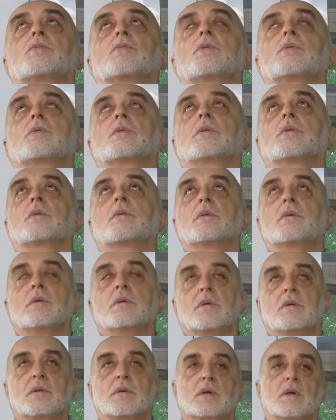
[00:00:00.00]
business wants
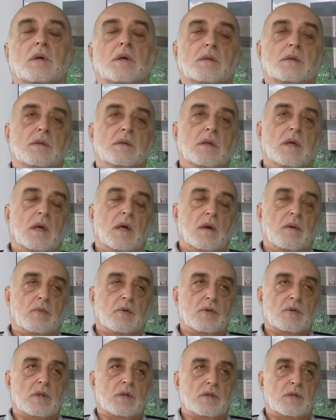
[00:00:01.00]
to enter,
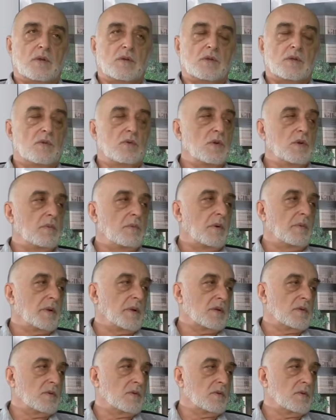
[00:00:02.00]
they need to build a plant
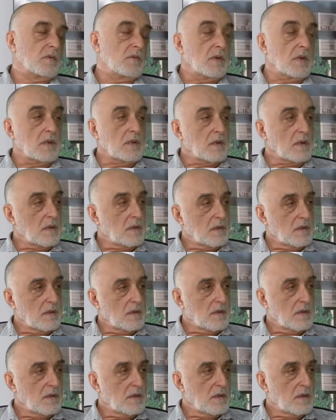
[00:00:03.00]
producing
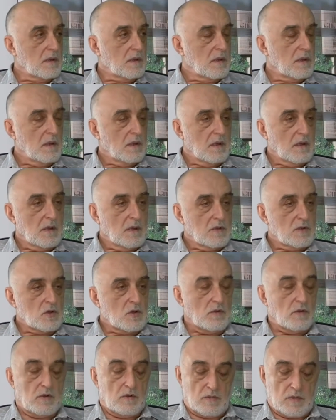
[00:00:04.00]
motors.
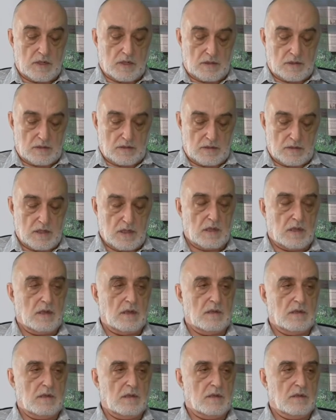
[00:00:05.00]
SovElMash is
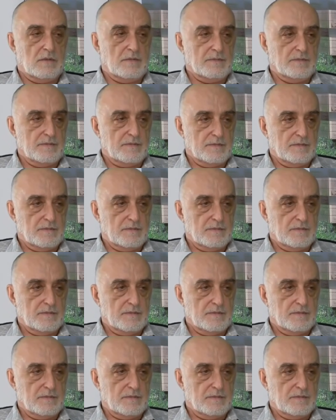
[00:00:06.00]
not for them.